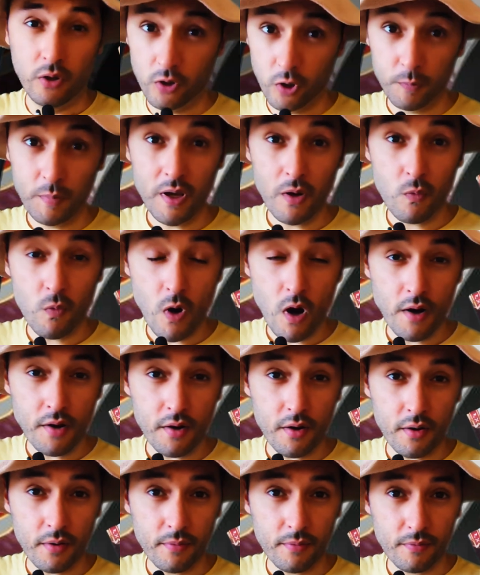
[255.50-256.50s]
You could be a
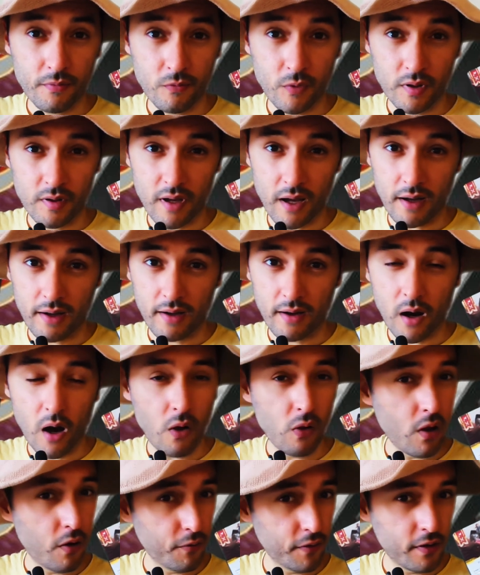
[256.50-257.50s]
warrior with a
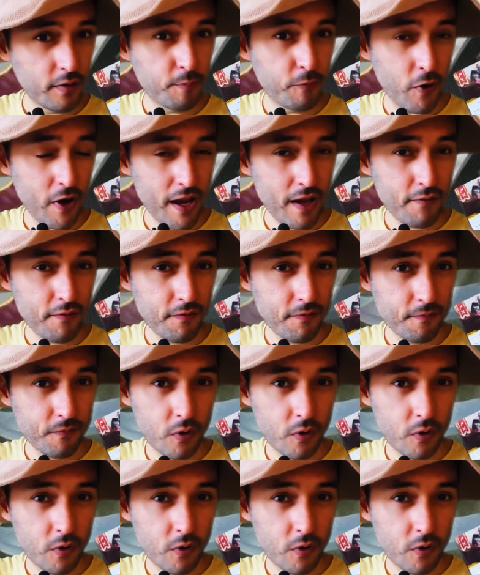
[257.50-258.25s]
Call of the Brave